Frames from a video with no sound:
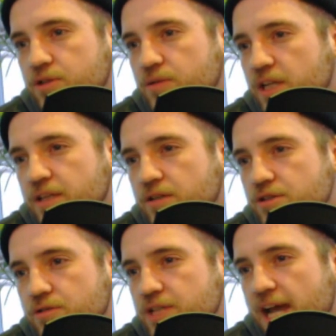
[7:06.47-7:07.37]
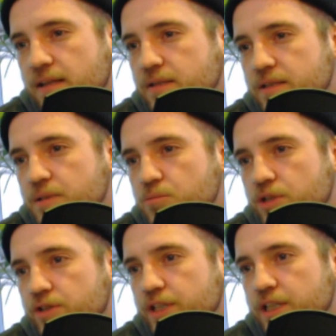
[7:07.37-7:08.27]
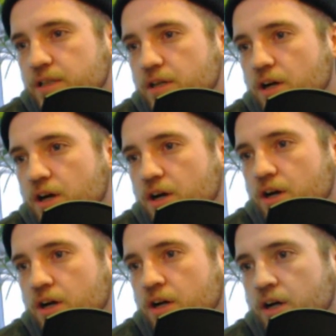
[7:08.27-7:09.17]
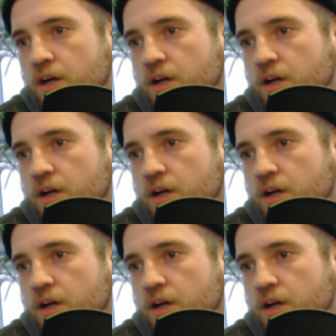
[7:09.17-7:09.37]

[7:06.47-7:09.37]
to and I think are so talented and brilliant are